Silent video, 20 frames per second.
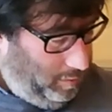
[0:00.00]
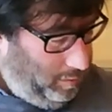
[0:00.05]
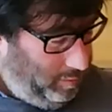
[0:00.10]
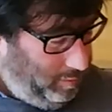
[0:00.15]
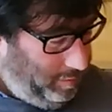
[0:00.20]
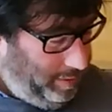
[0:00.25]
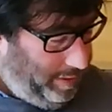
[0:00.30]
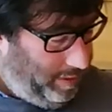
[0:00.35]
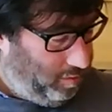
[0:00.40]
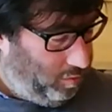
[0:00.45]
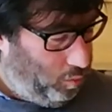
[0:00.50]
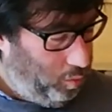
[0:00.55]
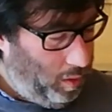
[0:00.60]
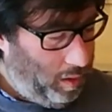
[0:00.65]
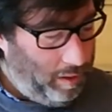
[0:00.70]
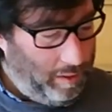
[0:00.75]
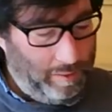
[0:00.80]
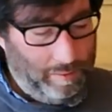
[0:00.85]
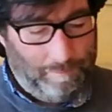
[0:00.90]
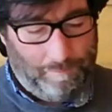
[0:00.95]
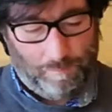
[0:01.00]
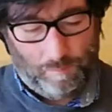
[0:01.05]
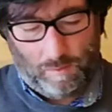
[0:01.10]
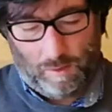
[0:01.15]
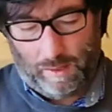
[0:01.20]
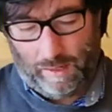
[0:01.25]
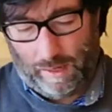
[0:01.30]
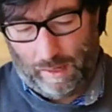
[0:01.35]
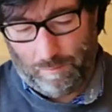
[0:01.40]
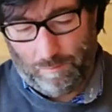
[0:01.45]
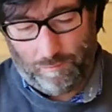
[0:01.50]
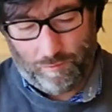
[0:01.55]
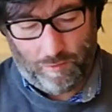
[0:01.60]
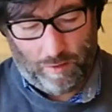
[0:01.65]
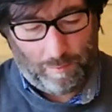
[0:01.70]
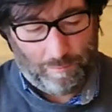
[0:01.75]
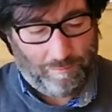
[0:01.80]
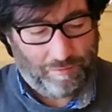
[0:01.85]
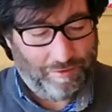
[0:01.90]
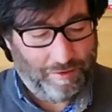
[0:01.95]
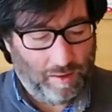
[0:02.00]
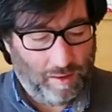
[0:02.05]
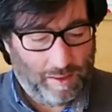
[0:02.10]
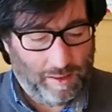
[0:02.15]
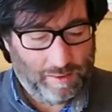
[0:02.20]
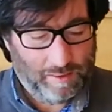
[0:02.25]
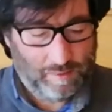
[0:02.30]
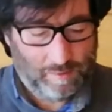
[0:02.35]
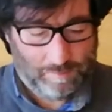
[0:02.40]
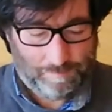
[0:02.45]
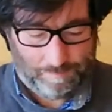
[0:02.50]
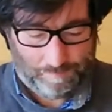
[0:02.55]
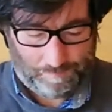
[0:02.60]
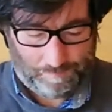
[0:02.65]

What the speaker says: The next one came from Finland.